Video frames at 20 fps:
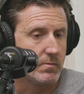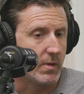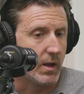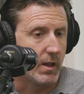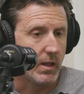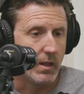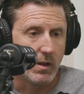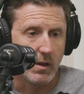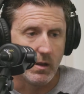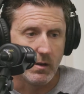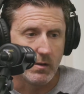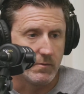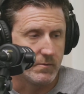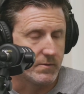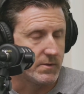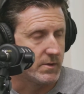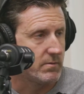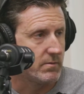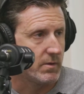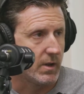I
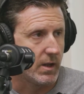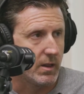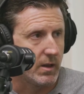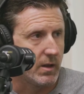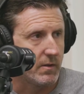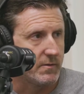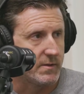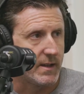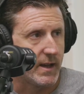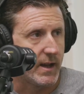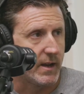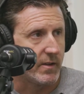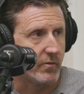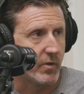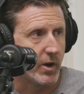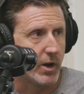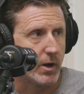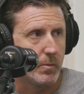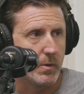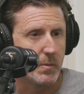loved that
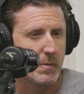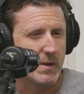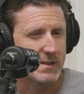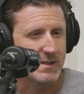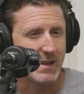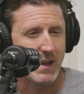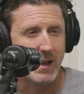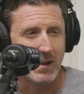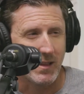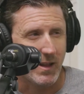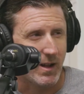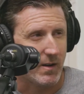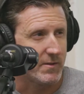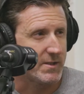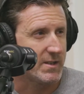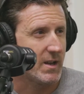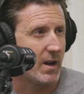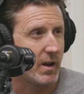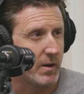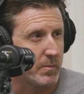environment because I had a lot of
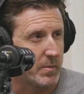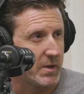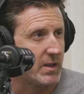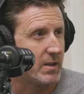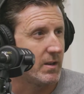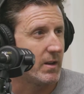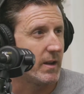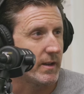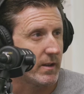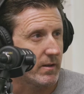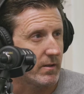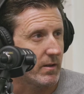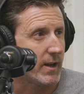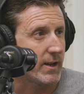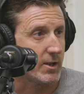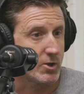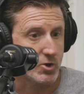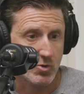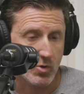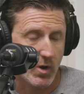autonomy and I could
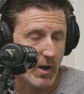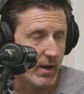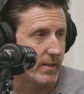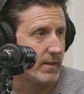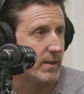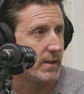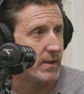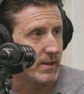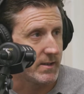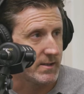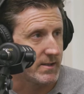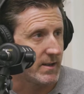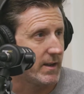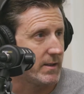try things,